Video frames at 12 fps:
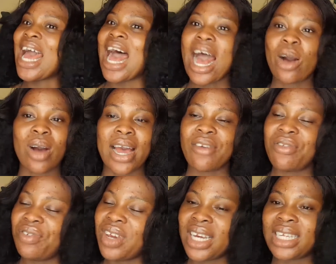how I
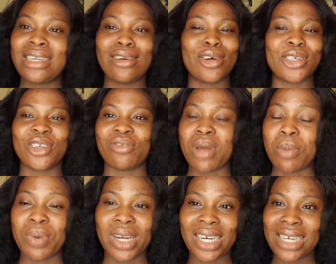feared loss of my
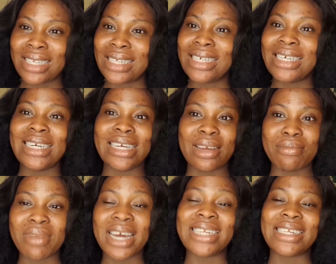pregnancy
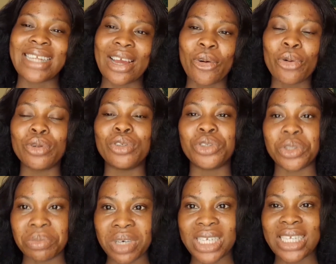in my second
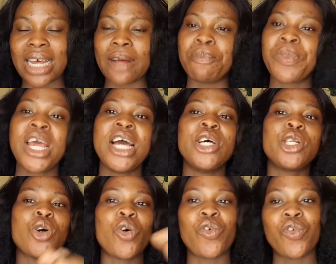trimester.
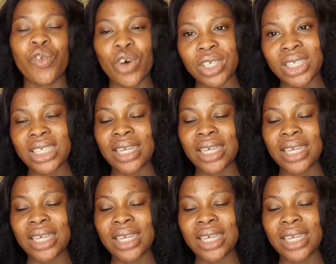So first